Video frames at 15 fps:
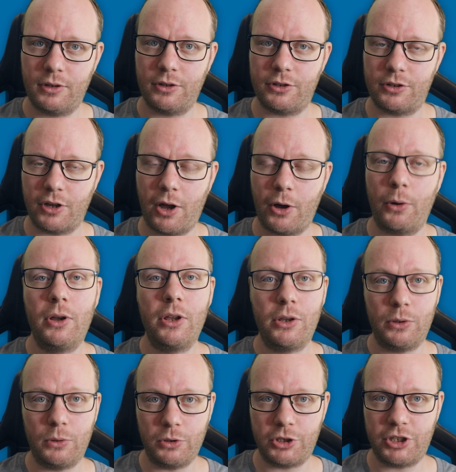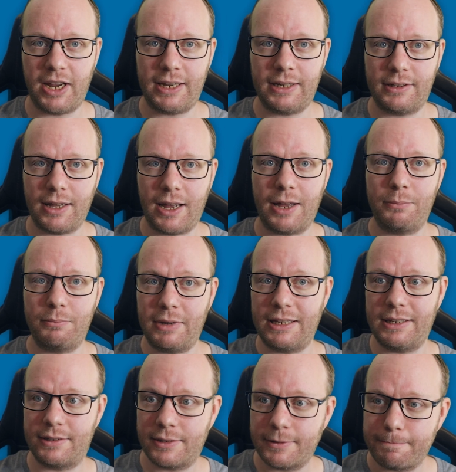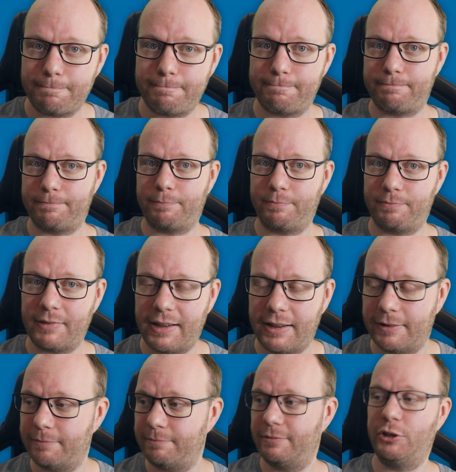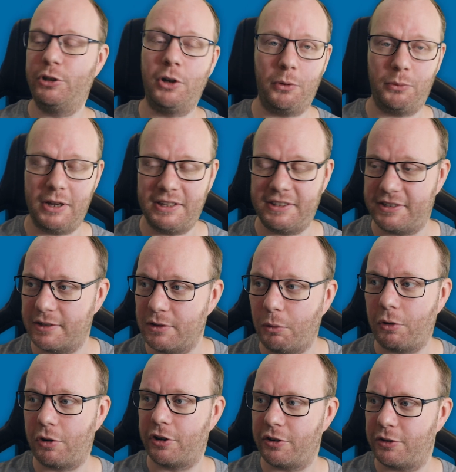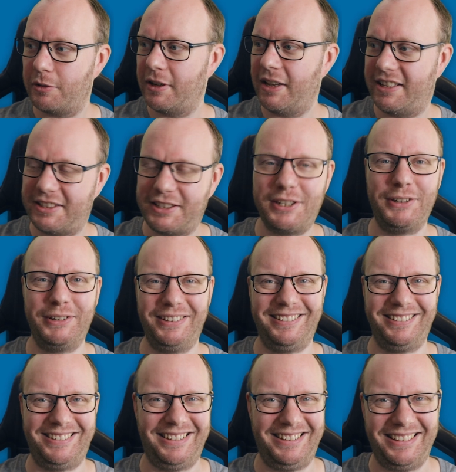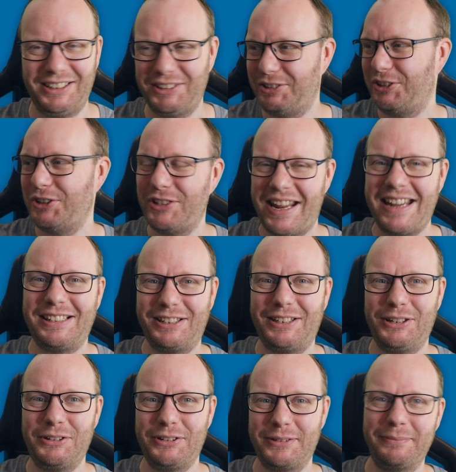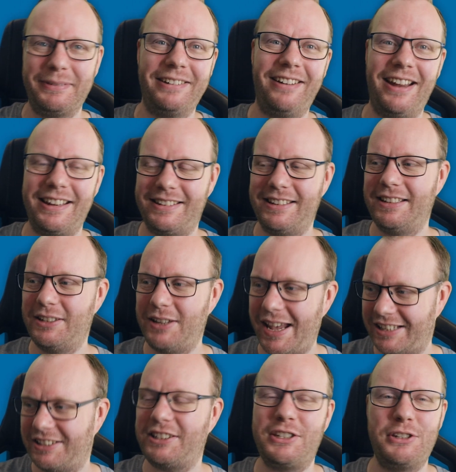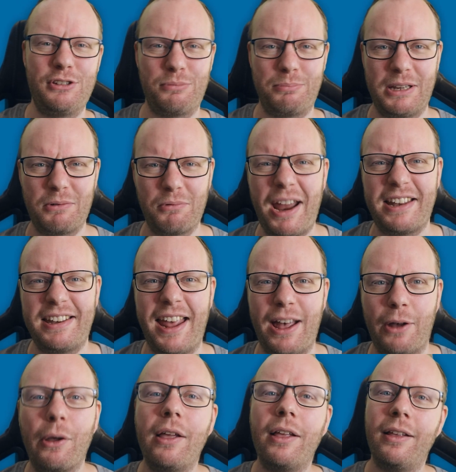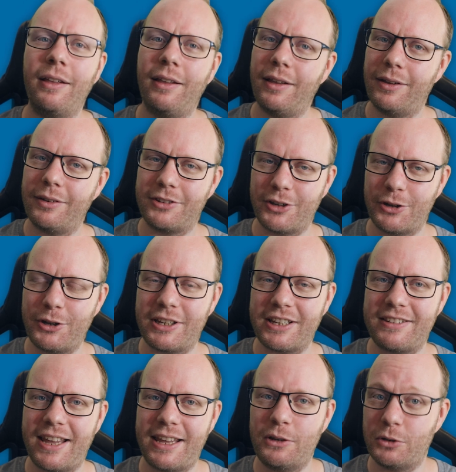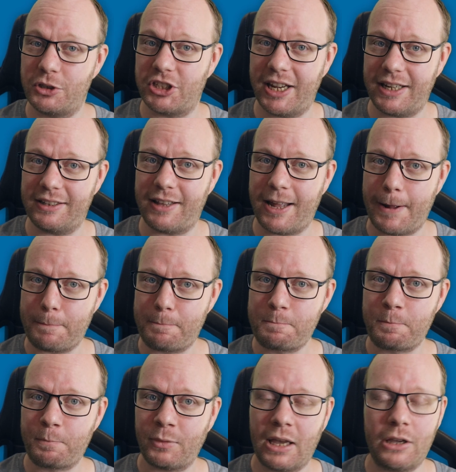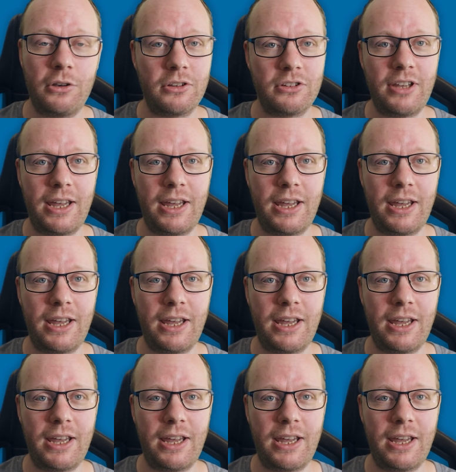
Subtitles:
So ursäkta means, you know, it's an order. You should excuse me, right? Excuse me right now. So you can say ursäkta, and you can